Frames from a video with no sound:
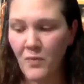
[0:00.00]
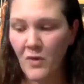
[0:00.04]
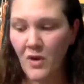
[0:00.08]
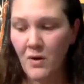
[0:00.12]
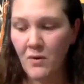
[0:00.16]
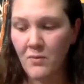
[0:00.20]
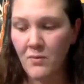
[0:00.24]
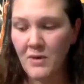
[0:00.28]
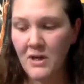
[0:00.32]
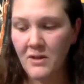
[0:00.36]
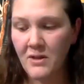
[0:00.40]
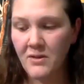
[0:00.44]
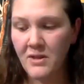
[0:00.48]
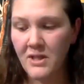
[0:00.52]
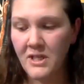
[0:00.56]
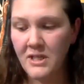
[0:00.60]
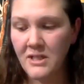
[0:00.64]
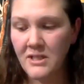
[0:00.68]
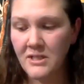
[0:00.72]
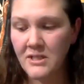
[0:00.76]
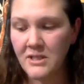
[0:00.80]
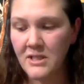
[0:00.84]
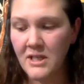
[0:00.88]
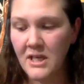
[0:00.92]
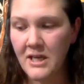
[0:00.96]
around
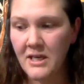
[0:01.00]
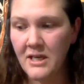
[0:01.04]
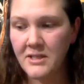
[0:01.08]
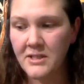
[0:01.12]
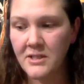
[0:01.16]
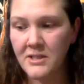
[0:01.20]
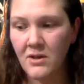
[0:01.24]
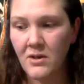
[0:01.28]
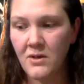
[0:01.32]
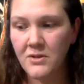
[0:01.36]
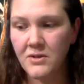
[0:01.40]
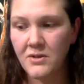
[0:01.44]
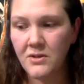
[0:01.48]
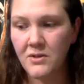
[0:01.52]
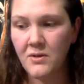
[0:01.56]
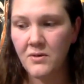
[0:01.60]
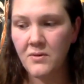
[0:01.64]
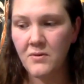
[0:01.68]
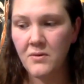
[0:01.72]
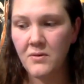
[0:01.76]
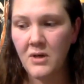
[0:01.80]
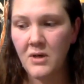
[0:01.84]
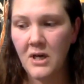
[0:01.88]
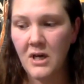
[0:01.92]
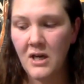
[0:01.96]
this, and
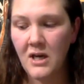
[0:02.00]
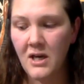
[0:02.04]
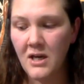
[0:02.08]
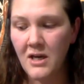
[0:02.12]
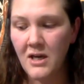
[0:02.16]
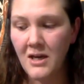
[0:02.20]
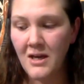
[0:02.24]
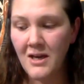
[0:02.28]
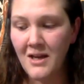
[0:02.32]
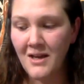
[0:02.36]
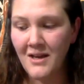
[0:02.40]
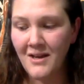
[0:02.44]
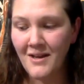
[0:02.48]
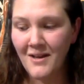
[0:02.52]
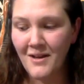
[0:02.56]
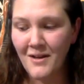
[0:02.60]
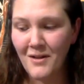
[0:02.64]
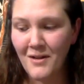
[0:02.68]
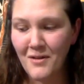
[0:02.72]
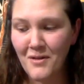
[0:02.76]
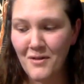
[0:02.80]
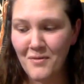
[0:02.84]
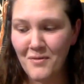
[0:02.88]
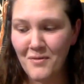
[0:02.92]
also the